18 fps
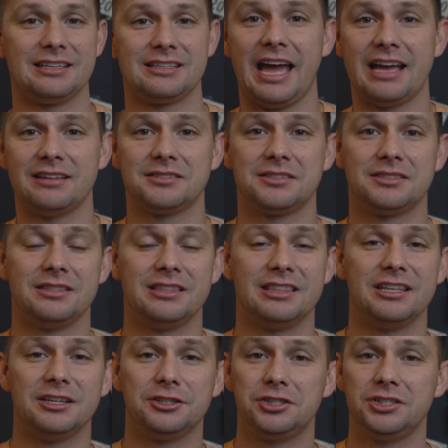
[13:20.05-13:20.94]
As
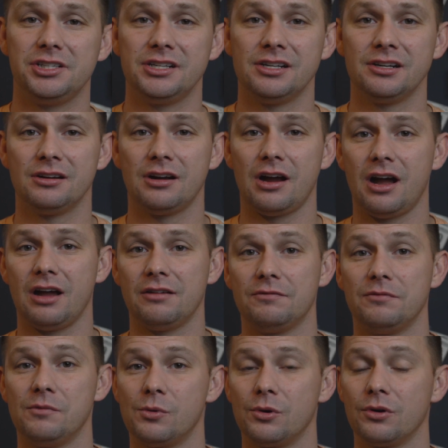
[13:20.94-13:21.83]
this year,
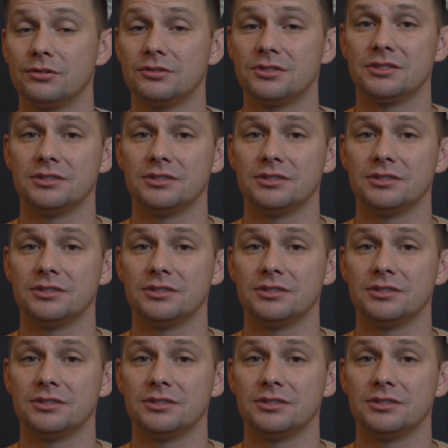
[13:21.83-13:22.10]
I've worn